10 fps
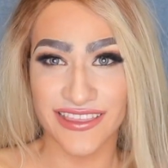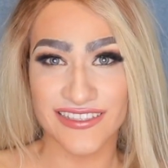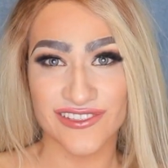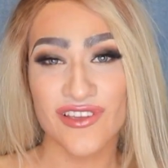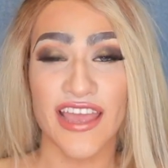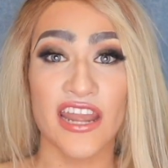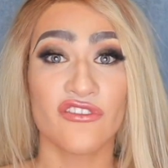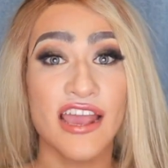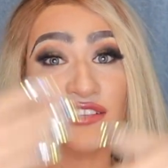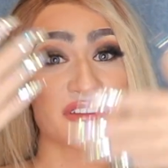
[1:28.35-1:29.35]
this look, and if
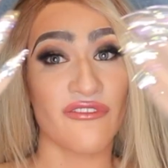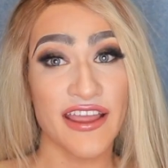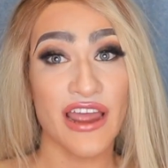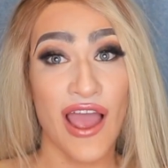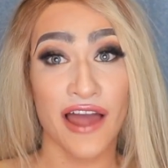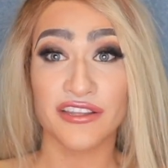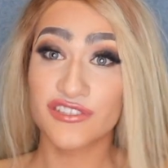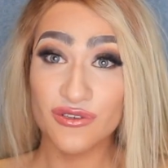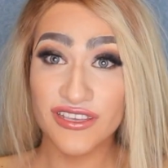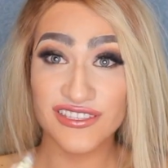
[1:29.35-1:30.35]
you guys want to find out how to
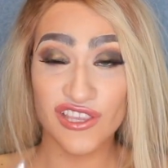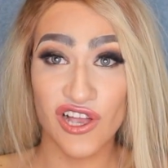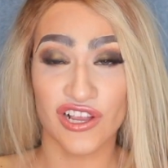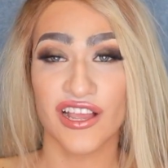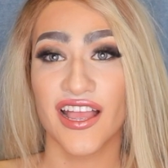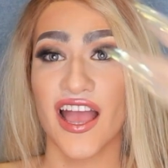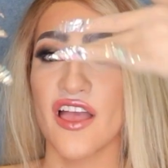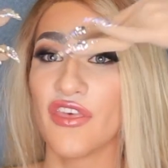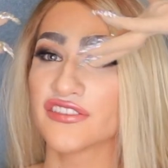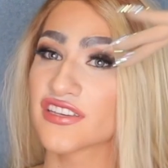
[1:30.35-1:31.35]
do this look,
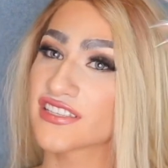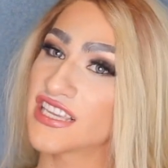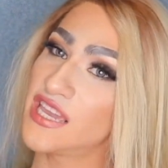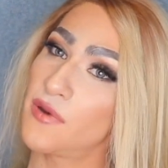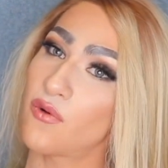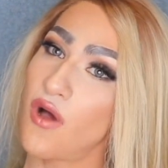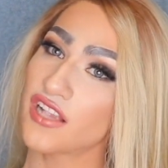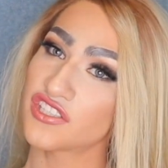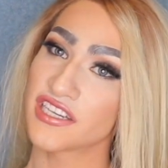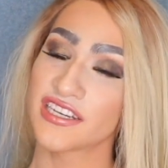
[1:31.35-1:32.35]
then just keep on
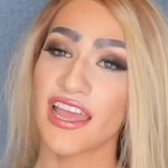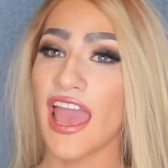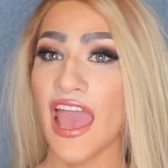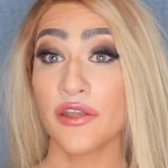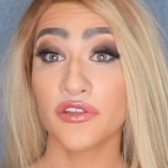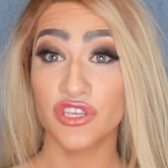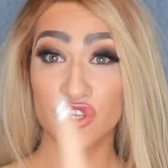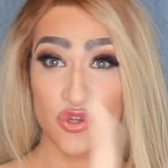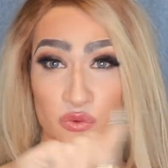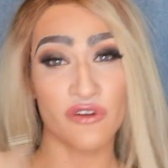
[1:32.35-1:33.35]
watching and
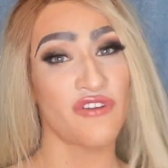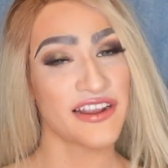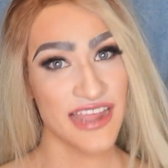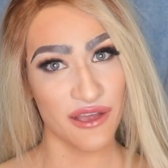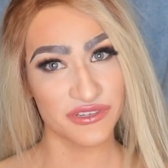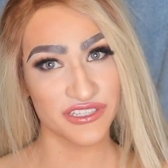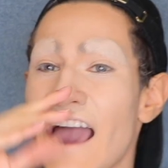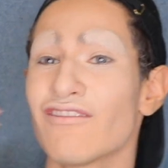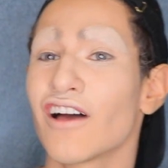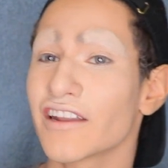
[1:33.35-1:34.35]
you will find out. I
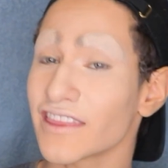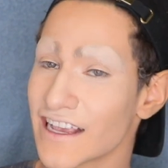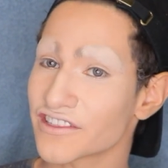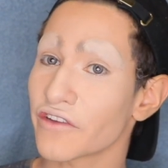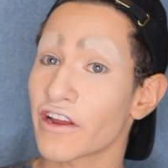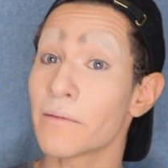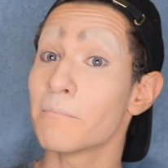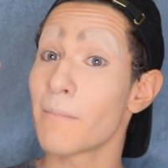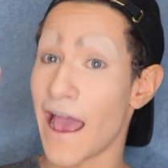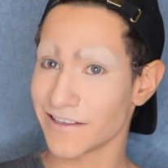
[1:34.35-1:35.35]
have a lot of things that are very
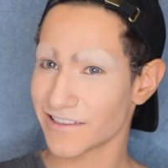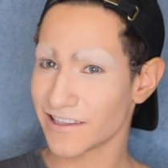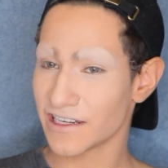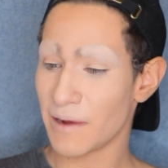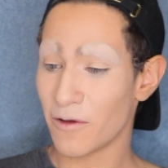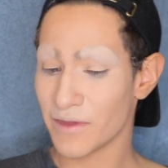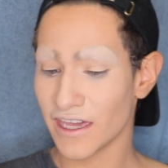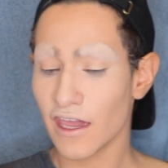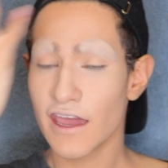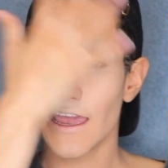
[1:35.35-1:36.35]
masculine about
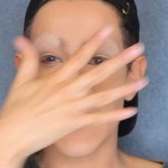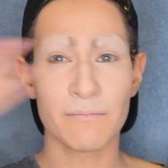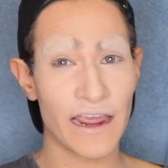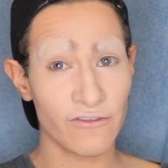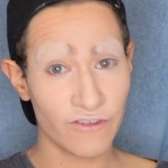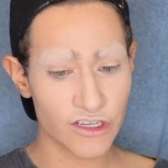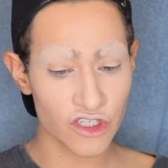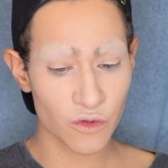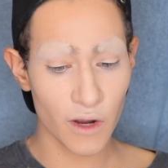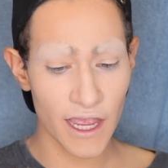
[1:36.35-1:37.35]
me in my
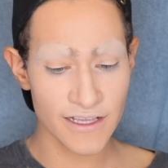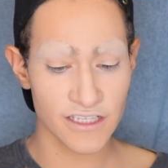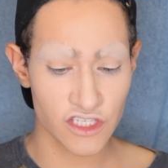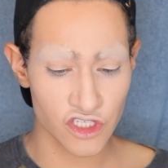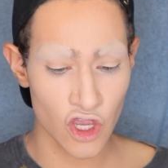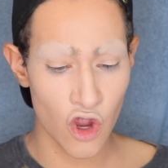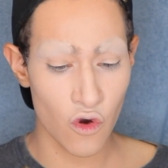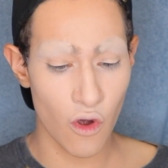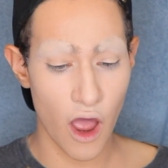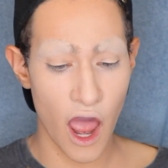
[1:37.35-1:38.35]
feature wise,
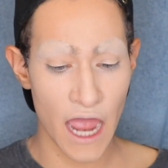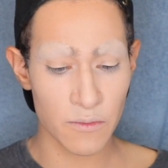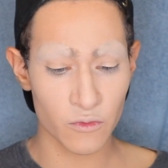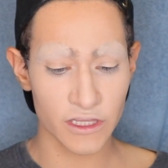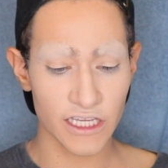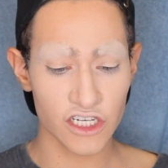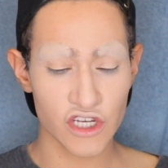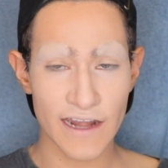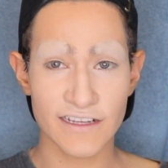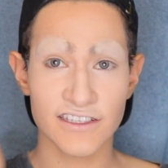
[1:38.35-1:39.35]
so I'm really gonna
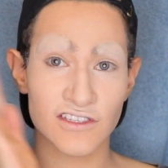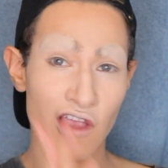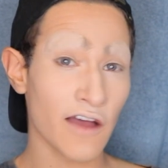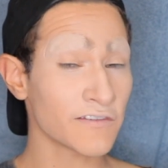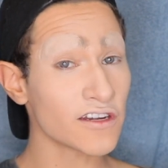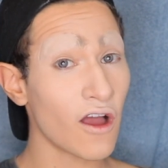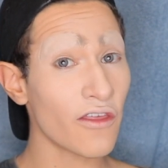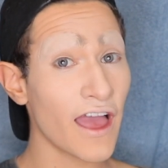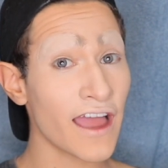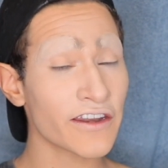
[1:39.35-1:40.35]
try to soften
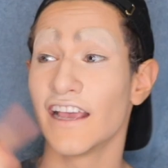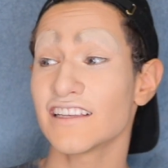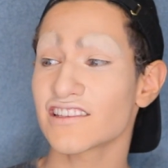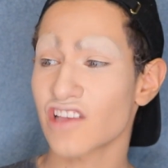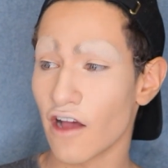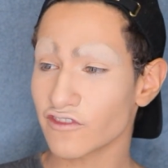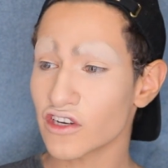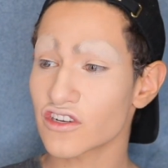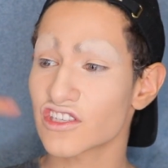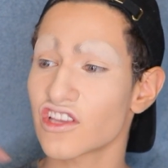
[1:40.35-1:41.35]
all that. Is it
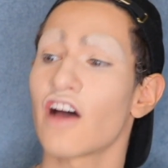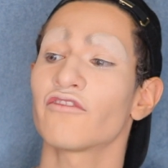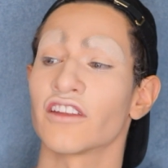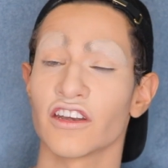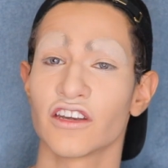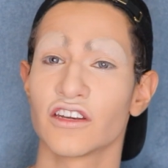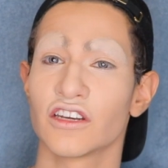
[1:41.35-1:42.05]
soften or soften?